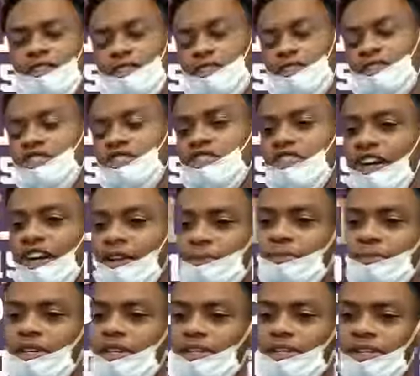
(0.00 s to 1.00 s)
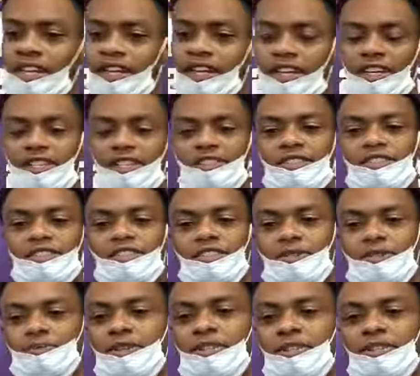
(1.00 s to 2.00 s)
you just try to build days and
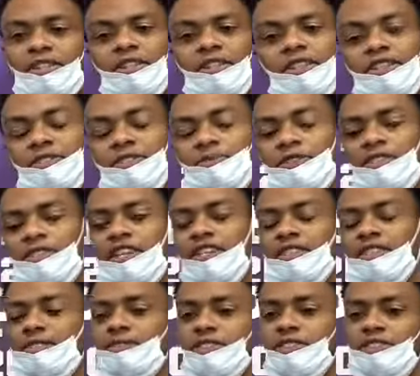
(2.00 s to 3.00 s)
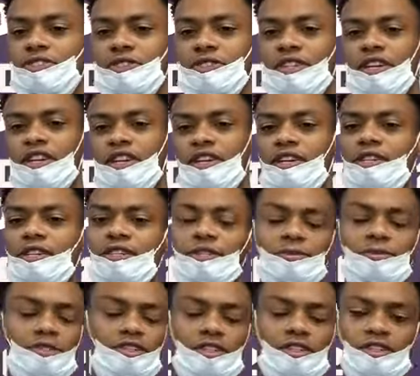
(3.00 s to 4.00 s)
just be as productive as you can. And
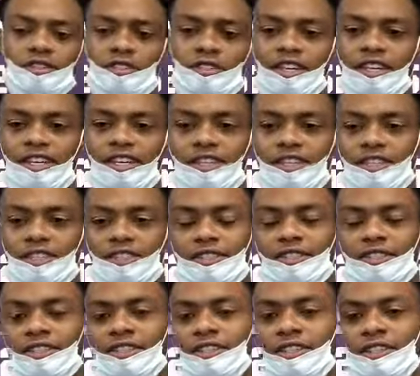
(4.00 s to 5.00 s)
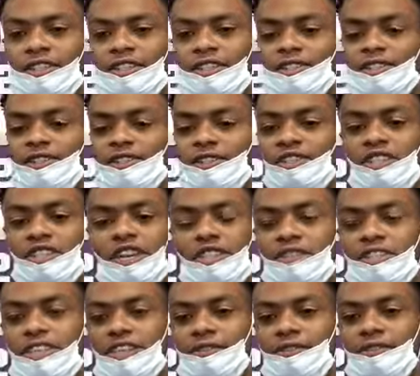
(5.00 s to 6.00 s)
with those days, just try to
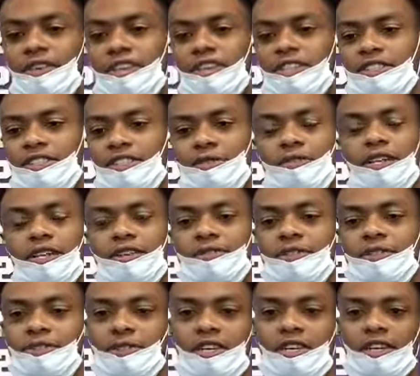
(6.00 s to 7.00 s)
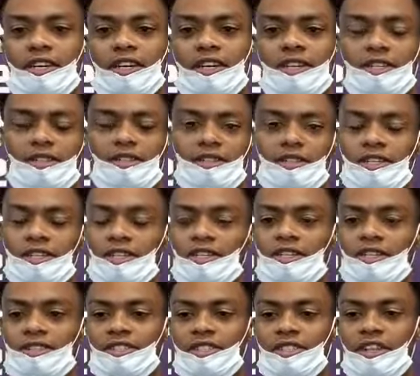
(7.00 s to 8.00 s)
take advantage of whatever you can.
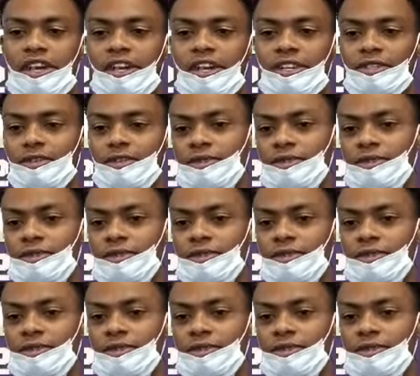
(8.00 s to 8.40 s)
And tonight,